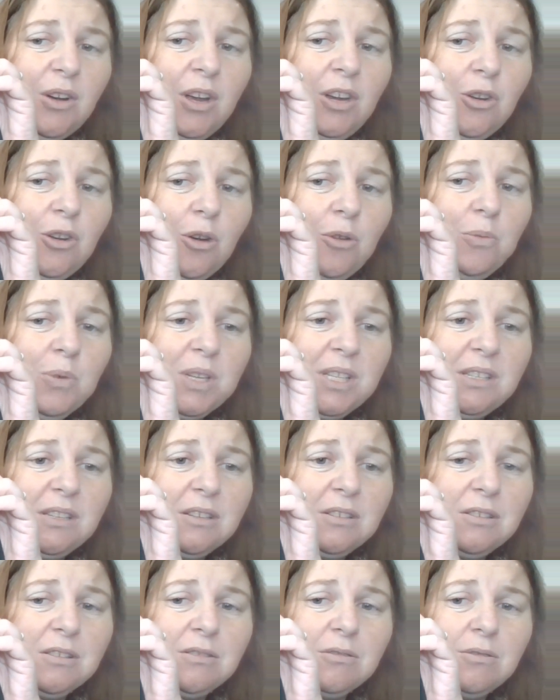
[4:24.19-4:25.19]
I know my
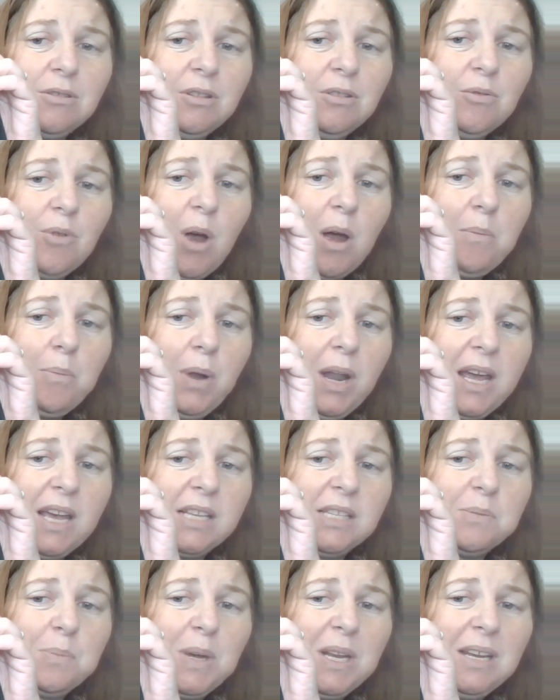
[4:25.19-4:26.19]
stitches are in the right
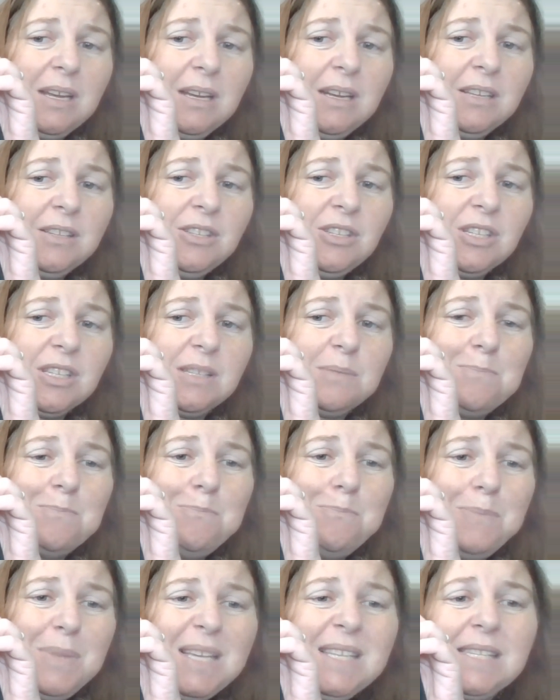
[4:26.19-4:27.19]
place, but it is just
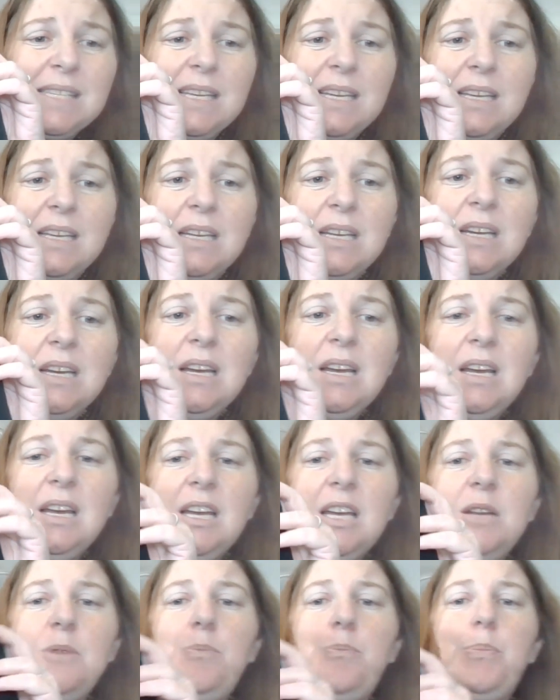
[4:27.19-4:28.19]
messy.
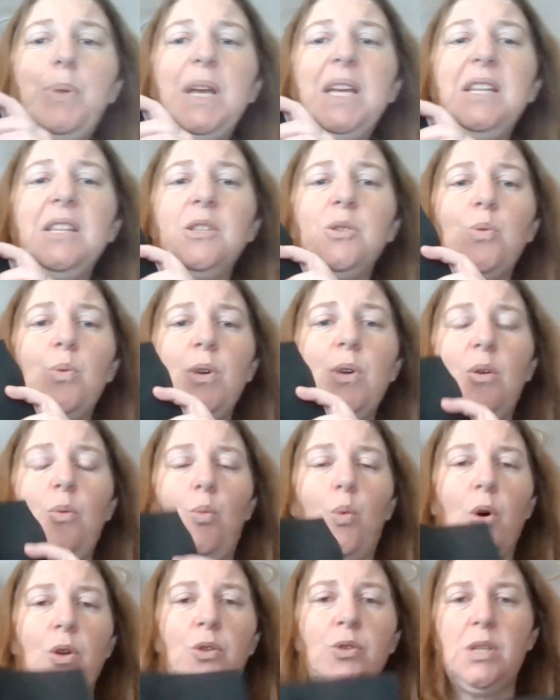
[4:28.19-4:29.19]
It bends where
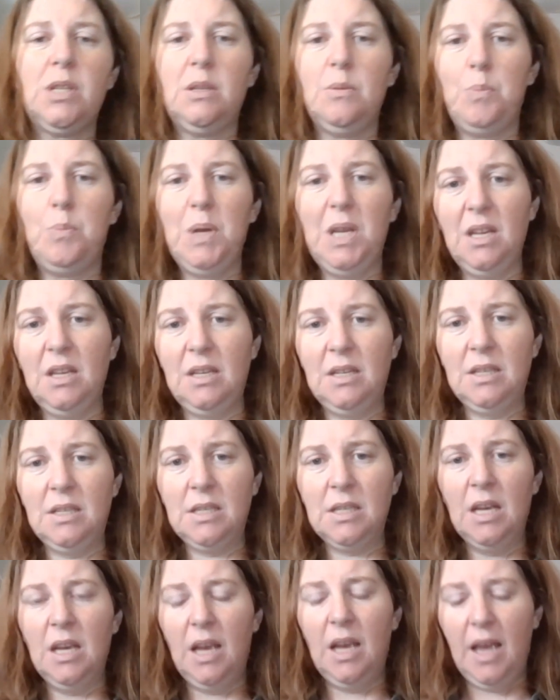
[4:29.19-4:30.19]
it wants to
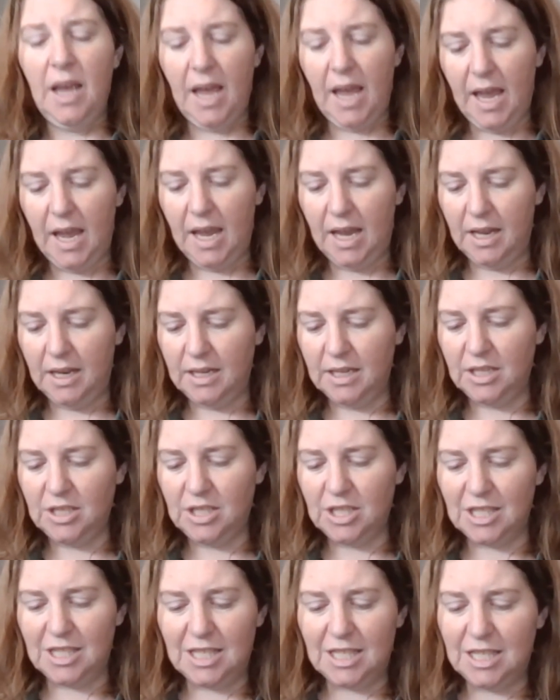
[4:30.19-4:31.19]
bend, and it
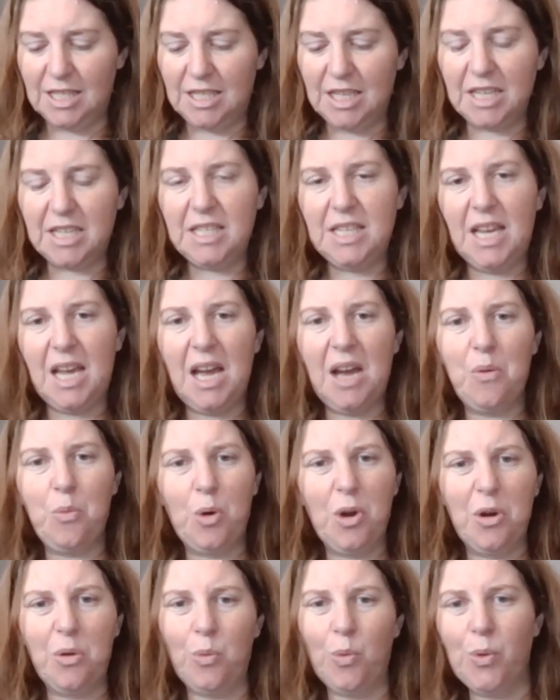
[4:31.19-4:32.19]
just sticks out
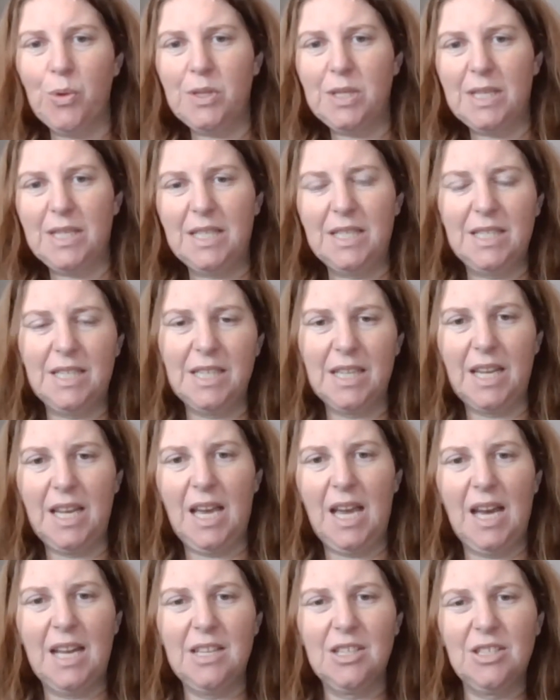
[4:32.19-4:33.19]
where it wants to stick
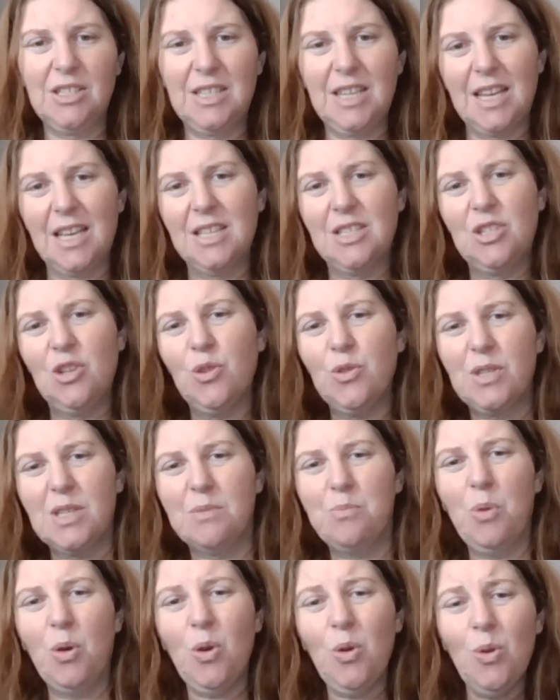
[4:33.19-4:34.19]
out. It's not
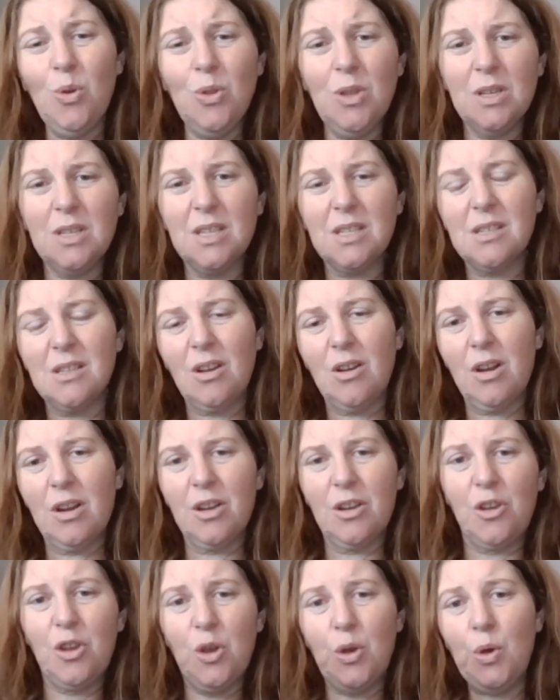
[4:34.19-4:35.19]
smooth, it doesn't
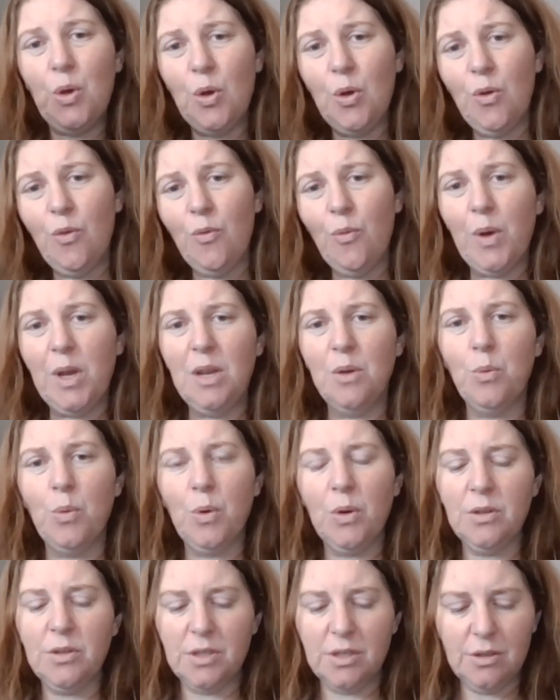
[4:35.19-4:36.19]
kind of curve where you
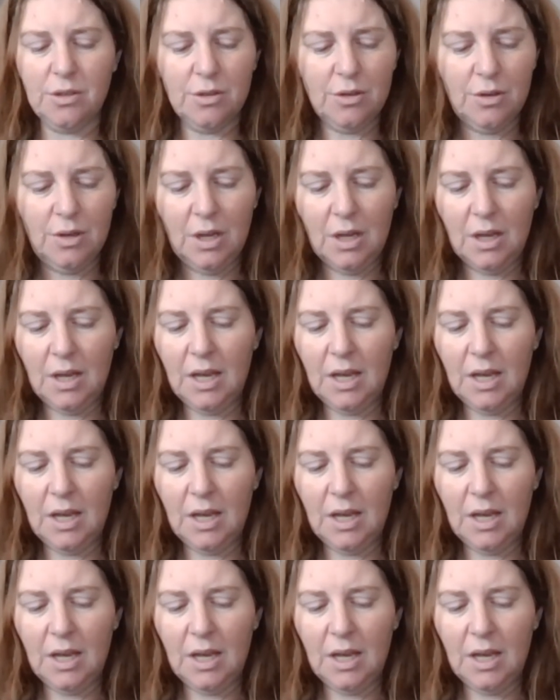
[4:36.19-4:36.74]
want it to.